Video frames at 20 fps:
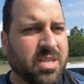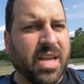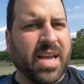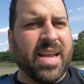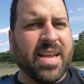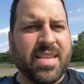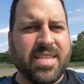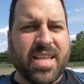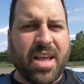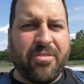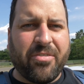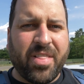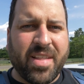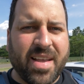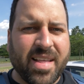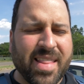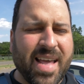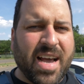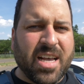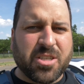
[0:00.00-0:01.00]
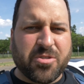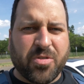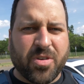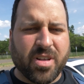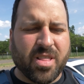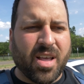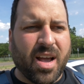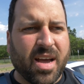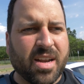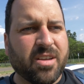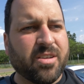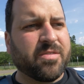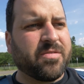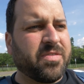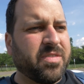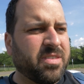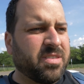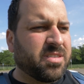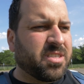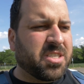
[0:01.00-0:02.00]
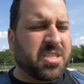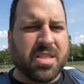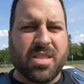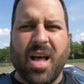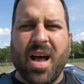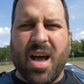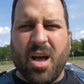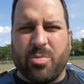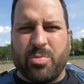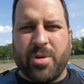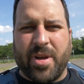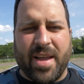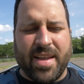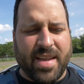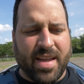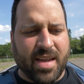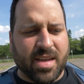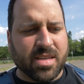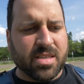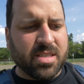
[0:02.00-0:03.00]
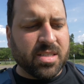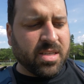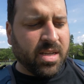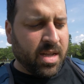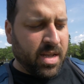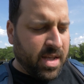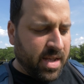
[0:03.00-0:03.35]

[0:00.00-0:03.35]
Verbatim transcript: it definitely allows for a lot of slop, I guess.